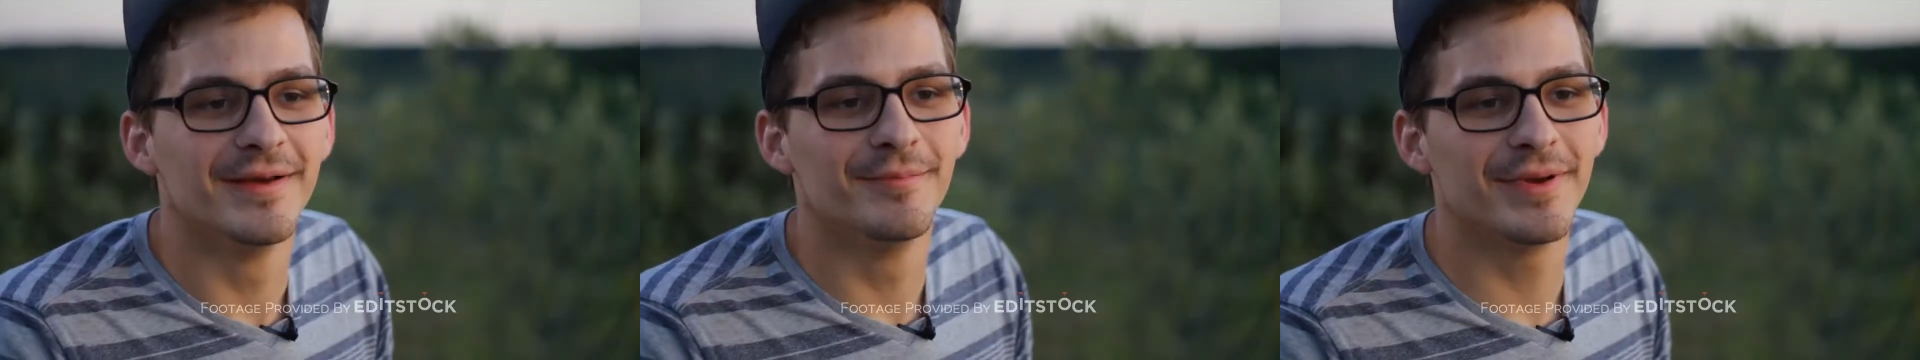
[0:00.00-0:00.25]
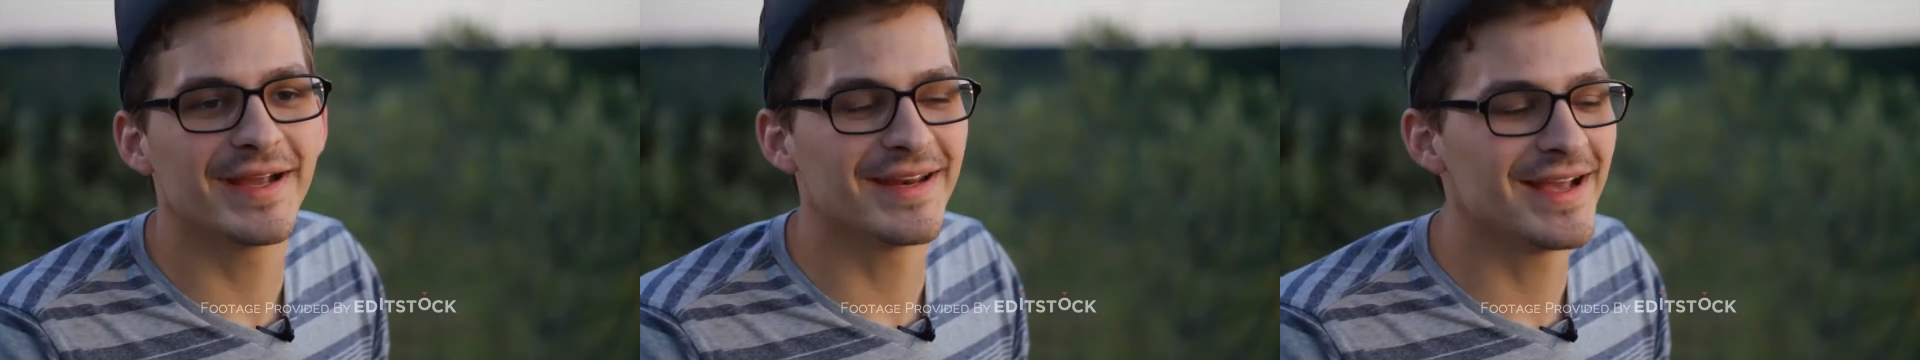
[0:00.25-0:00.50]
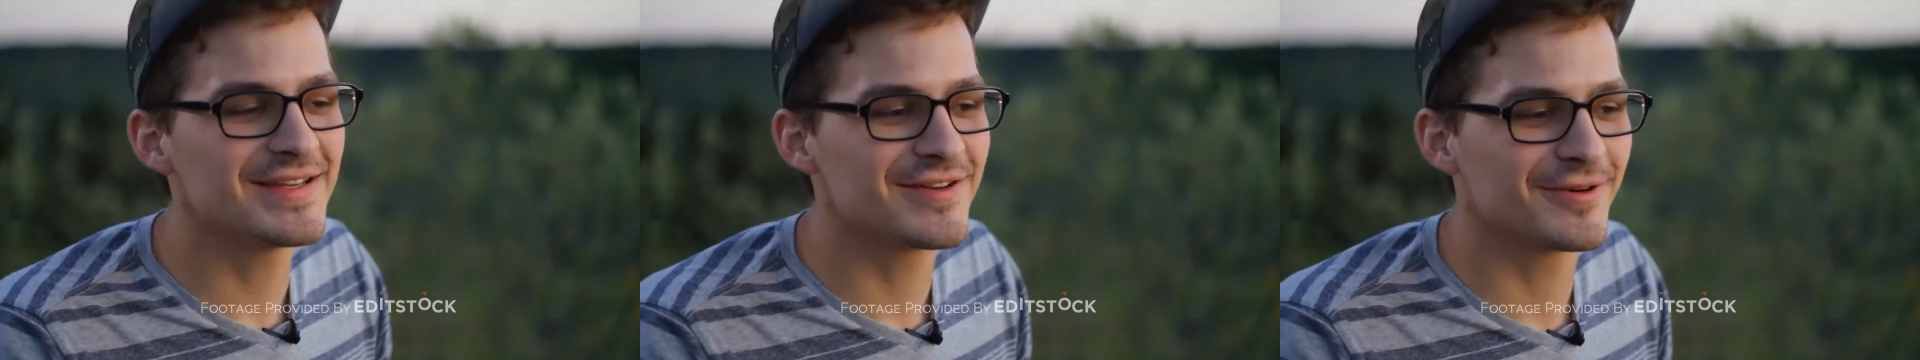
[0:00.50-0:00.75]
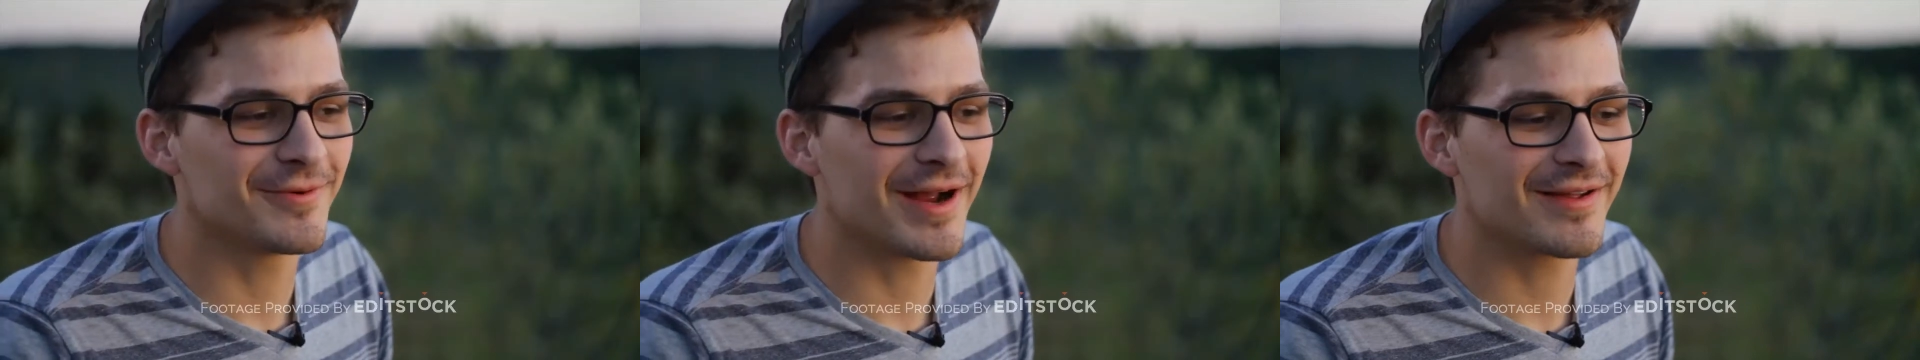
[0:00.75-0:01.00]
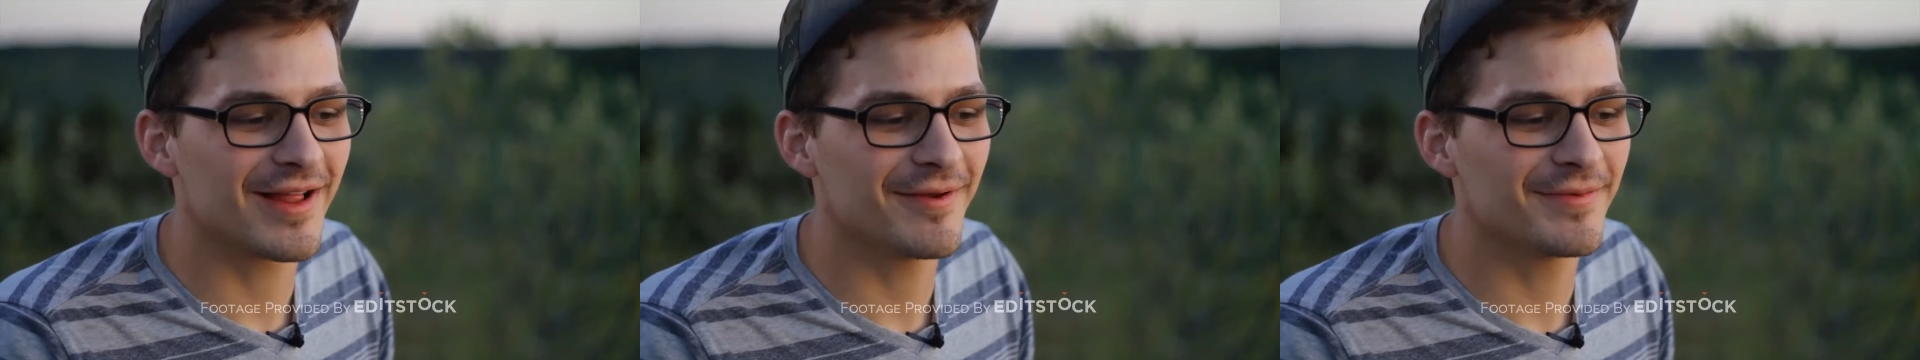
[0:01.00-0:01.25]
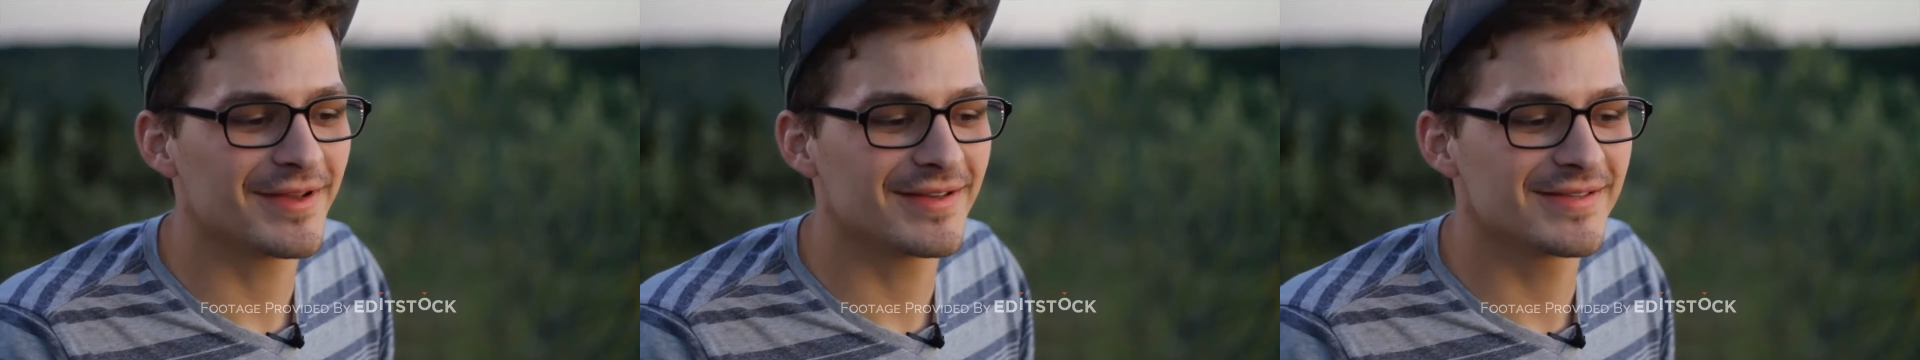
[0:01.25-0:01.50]
Being in nature and rock
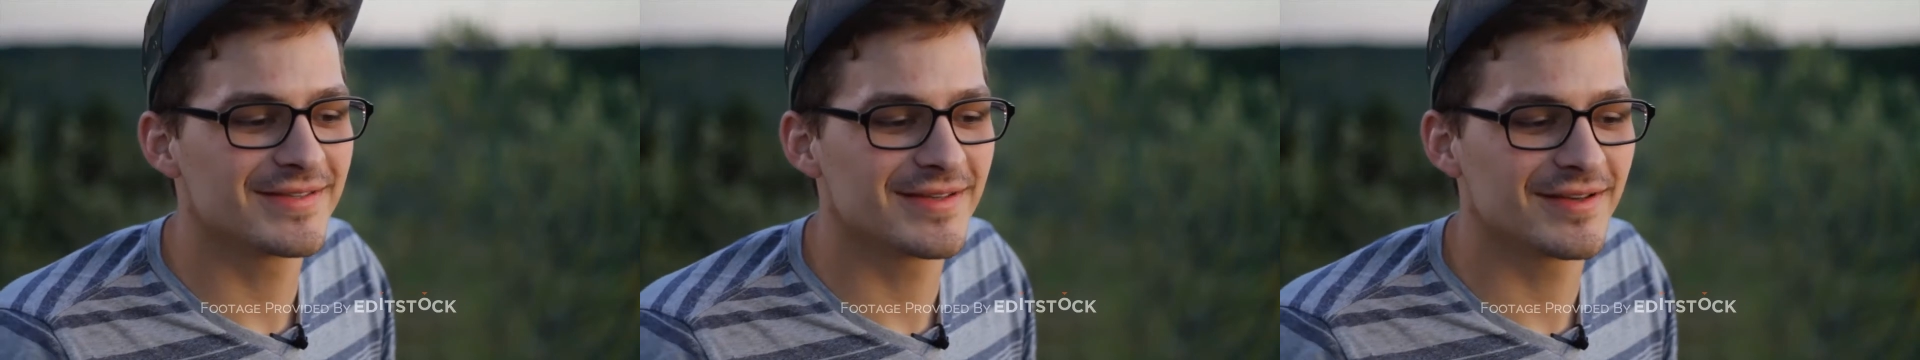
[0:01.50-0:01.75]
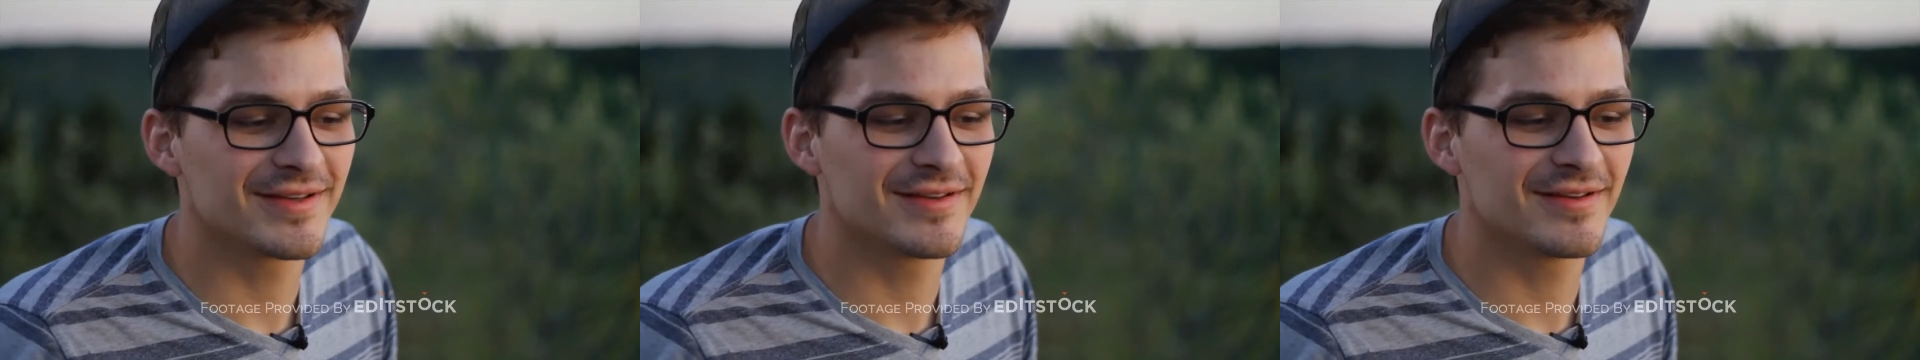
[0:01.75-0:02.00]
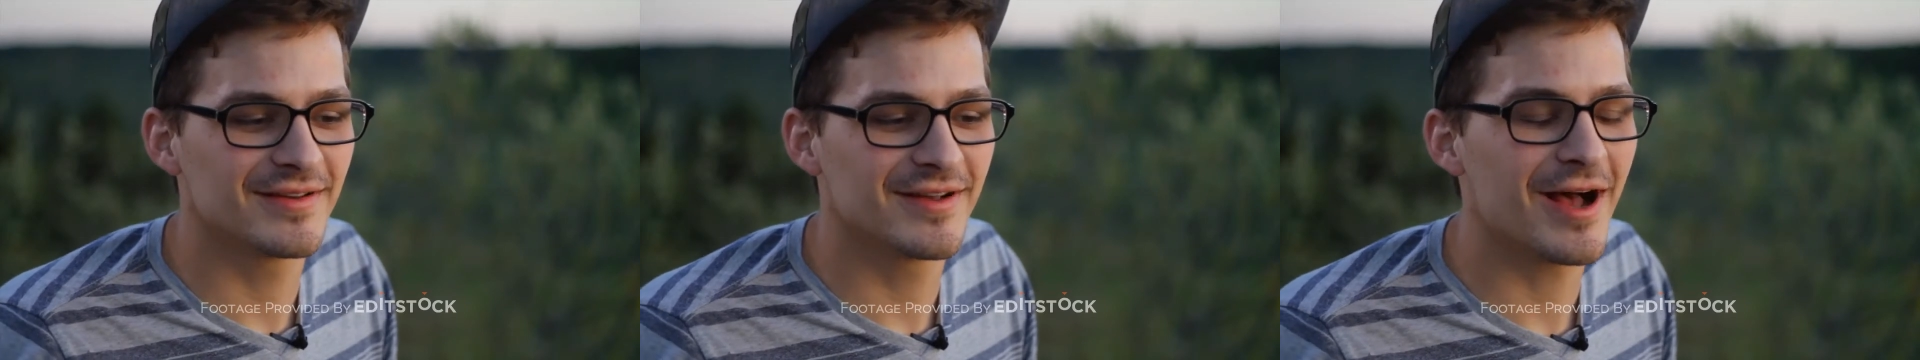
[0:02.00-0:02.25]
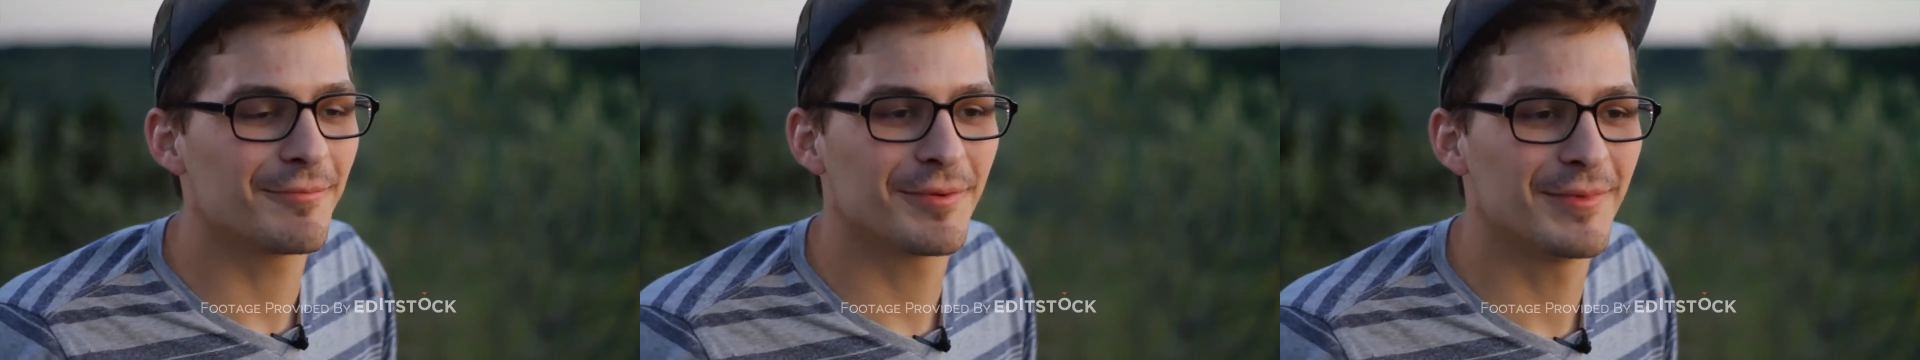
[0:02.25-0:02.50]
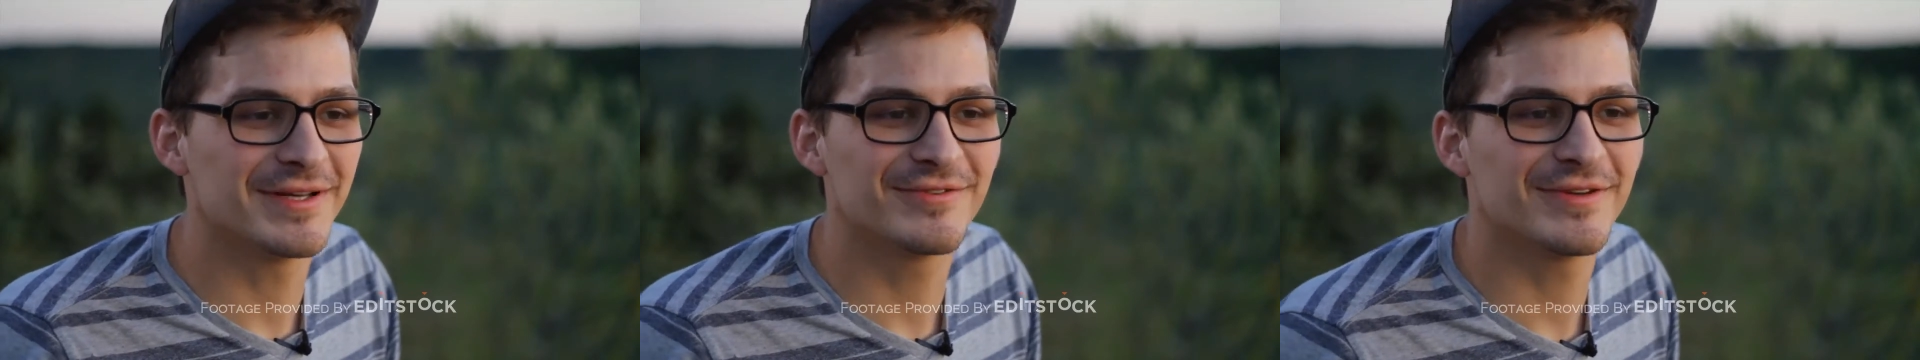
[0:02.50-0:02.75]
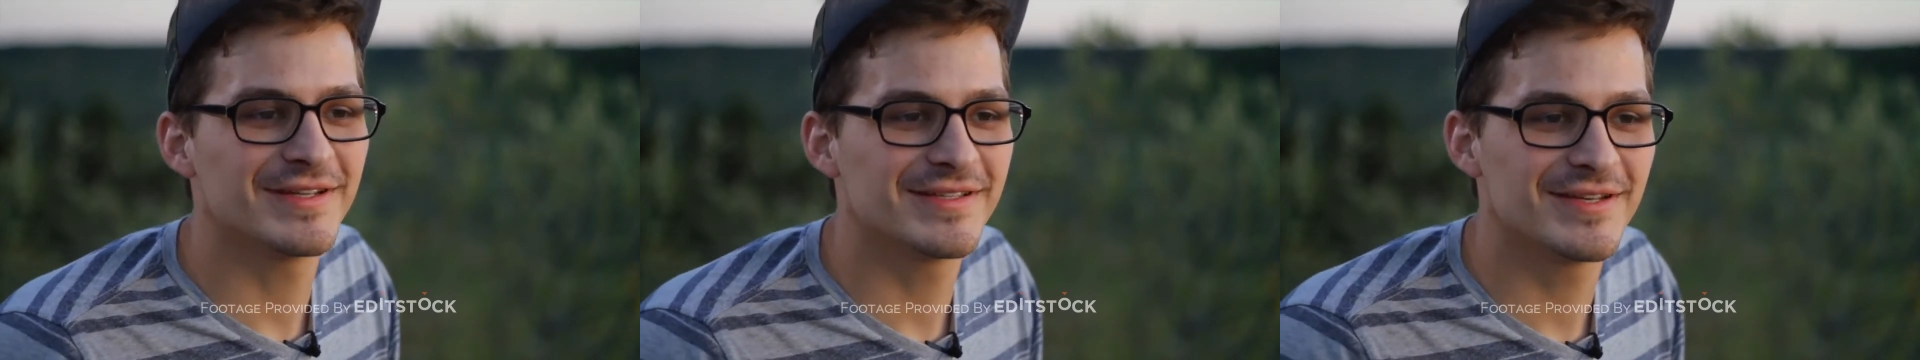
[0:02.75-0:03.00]
climbing is
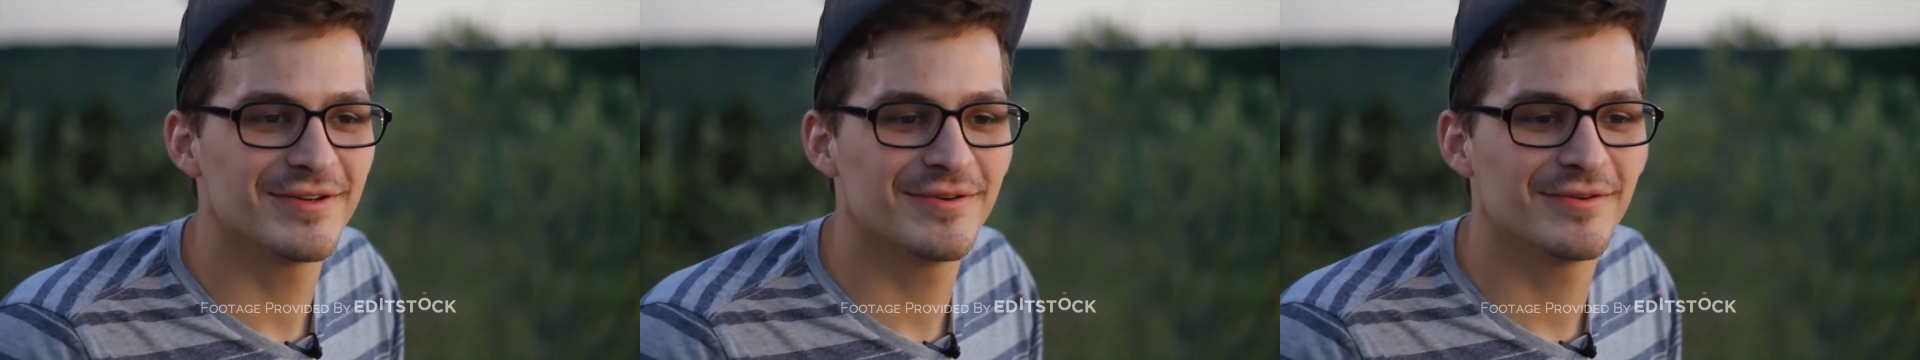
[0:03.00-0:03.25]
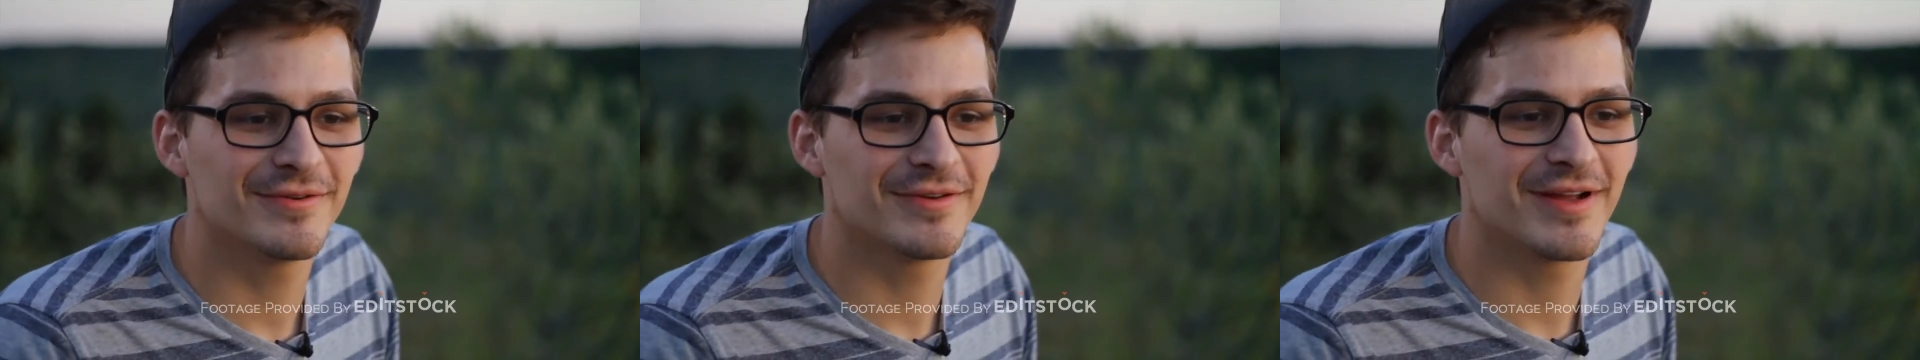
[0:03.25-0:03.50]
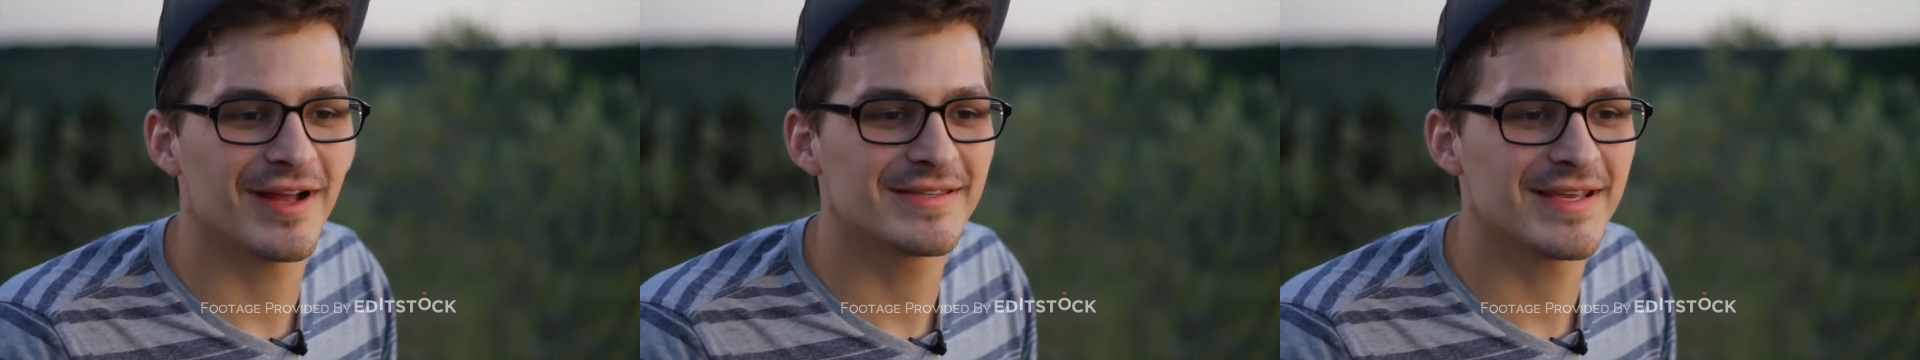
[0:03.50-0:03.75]
complementary to God's